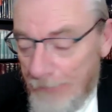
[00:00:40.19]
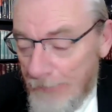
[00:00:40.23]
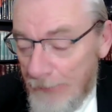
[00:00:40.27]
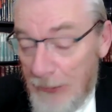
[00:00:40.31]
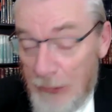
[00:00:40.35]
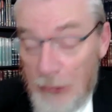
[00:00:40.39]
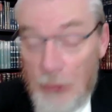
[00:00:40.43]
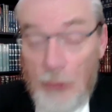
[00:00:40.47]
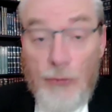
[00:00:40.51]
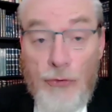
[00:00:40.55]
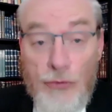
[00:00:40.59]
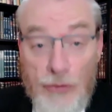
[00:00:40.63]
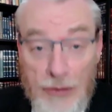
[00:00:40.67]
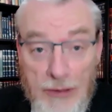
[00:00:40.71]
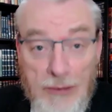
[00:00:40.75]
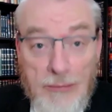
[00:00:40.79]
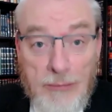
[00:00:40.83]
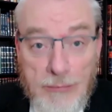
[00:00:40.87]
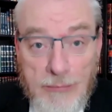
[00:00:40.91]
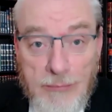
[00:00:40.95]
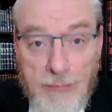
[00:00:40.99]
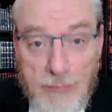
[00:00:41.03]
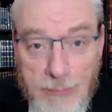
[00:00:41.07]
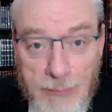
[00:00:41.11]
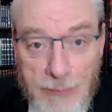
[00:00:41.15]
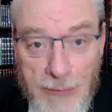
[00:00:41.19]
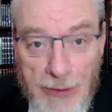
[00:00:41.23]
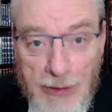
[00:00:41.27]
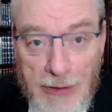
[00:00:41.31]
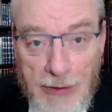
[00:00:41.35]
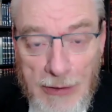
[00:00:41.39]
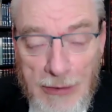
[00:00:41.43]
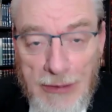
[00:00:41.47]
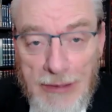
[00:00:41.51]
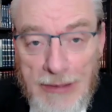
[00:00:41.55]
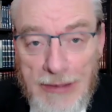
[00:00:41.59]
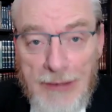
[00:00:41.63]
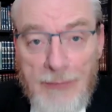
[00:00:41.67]
It's not a shiur,
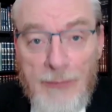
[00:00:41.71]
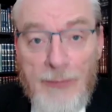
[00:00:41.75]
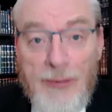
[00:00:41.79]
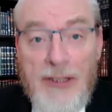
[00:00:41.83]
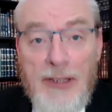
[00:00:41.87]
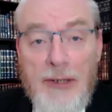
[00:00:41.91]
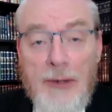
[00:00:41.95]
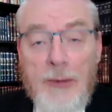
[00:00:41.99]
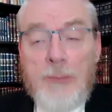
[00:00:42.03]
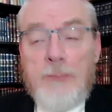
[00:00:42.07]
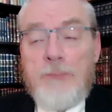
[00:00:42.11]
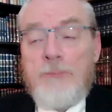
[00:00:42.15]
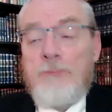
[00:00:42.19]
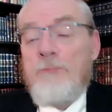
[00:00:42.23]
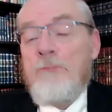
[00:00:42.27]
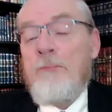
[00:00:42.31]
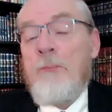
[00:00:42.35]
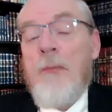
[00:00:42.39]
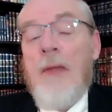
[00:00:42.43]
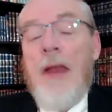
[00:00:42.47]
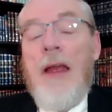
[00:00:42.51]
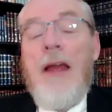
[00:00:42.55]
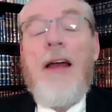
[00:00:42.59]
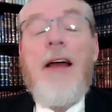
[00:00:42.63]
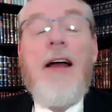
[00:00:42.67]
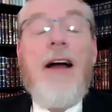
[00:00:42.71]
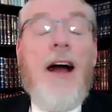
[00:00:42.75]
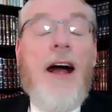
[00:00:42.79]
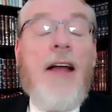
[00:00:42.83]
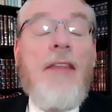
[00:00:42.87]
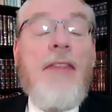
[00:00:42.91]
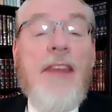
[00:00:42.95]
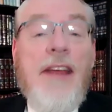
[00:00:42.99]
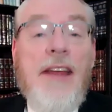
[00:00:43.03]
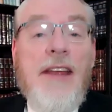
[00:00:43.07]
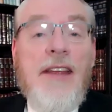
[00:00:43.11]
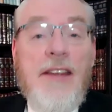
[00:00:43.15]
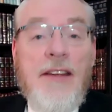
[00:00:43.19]
little video.
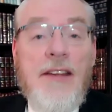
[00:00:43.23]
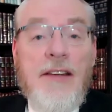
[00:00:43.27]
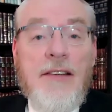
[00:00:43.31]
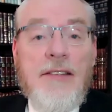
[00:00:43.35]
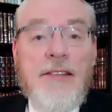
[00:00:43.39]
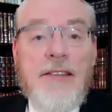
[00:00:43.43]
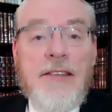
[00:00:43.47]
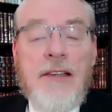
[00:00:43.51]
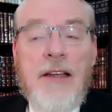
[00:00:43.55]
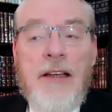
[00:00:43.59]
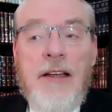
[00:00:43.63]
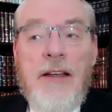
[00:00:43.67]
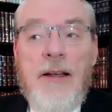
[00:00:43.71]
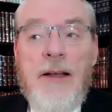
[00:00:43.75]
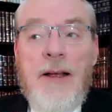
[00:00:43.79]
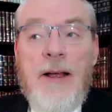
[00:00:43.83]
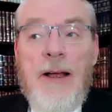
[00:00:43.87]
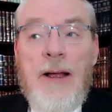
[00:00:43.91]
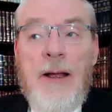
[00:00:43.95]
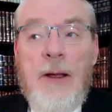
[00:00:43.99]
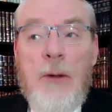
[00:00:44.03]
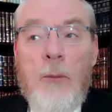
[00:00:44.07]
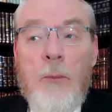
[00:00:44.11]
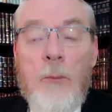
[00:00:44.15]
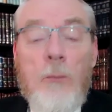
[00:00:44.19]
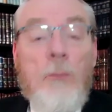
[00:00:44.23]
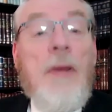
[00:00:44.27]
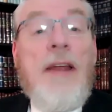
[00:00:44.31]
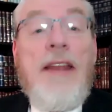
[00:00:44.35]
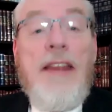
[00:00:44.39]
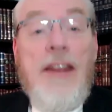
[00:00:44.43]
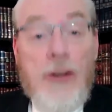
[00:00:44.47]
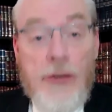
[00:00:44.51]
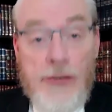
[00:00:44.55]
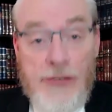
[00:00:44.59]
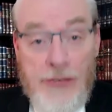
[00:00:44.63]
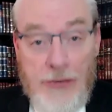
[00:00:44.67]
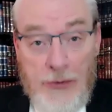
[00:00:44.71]
And that is, many
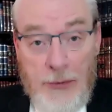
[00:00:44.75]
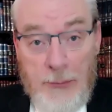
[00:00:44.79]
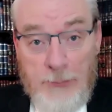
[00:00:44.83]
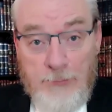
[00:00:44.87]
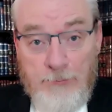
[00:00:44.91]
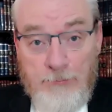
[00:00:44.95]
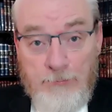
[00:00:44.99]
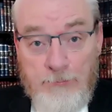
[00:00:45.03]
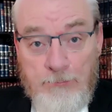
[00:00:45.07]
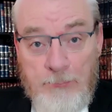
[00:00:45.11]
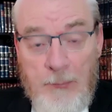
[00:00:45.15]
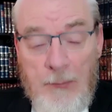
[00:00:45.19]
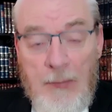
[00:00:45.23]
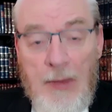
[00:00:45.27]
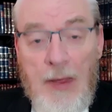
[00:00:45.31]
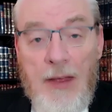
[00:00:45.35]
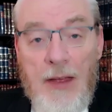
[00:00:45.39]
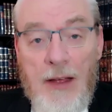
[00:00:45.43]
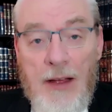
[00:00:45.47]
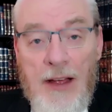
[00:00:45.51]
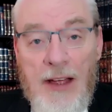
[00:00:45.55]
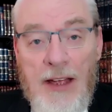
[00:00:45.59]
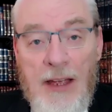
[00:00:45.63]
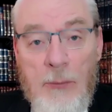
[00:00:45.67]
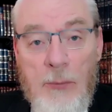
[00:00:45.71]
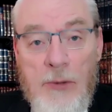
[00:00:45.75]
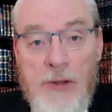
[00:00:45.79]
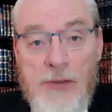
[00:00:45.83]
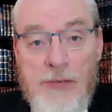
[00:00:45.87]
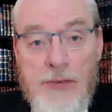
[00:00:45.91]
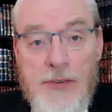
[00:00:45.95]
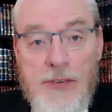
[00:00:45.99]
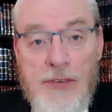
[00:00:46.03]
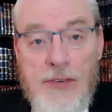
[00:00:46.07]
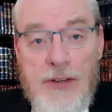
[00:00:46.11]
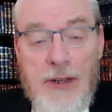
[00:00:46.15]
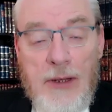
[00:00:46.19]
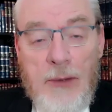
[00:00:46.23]
years ago, I was
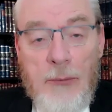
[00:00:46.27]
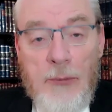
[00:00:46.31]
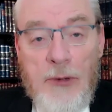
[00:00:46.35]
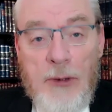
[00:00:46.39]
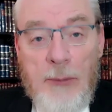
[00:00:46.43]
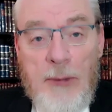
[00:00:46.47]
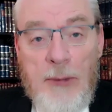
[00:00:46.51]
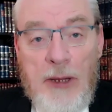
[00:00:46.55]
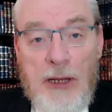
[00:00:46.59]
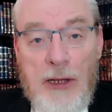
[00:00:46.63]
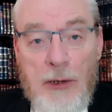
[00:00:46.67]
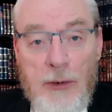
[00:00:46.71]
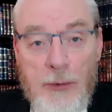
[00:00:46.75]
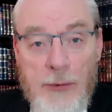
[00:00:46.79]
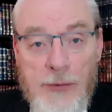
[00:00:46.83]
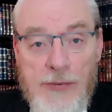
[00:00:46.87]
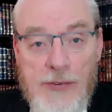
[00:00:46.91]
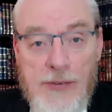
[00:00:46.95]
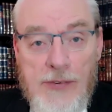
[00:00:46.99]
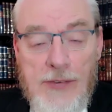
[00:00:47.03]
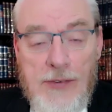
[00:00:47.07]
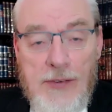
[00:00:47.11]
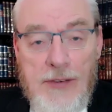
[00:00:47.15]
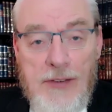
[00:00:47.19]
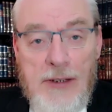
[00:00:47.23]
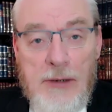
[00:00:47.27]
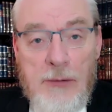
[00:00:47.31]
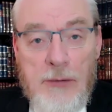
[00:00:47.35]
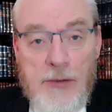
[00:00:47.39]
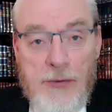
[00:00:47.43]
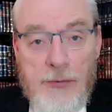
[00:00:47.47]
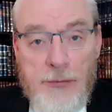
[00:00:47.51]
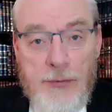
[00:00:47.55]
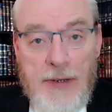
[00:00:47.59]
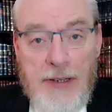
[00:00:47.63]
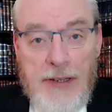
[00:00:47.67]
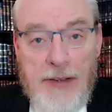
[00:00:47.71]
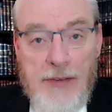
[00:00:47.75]
visiting one of my closest and dearest
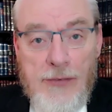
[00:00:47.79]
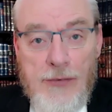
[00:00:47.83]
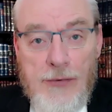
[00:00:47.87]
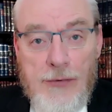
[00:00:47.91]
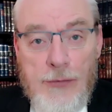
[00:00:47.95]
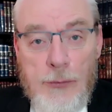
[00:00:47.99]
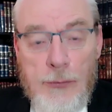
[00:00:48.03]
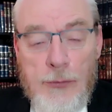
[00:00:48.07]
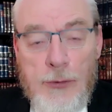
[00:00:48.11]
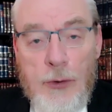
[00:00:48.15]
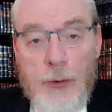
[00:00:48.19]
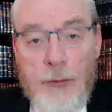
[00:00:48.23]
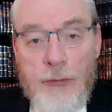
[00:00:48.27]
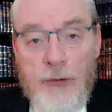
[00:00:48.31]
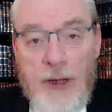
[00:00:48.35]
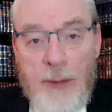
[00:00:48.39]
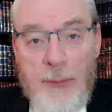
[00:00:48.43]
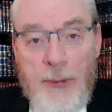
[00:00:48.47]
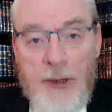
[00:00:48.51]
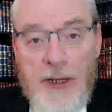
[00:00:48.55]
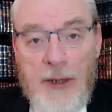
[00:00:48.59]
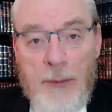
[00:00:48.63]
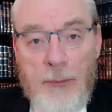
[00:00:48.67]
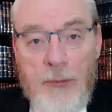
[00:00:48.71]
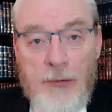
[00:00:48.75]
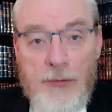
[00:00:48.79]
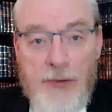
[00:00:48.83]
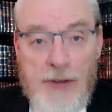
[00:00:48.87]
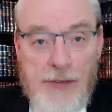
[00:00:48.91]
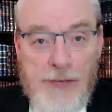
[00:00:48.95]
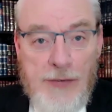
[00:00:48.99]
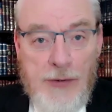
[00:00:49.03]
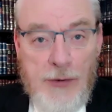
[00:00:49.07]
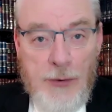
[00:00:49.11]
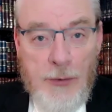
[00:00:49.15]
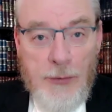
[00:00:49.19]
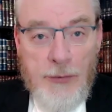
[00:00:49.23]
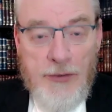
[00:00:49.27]
friends, who's called Rabbi
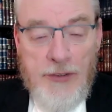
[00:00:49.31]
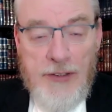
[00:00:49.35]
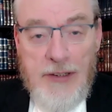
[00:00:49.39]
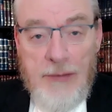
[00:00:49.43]
Professor Dr.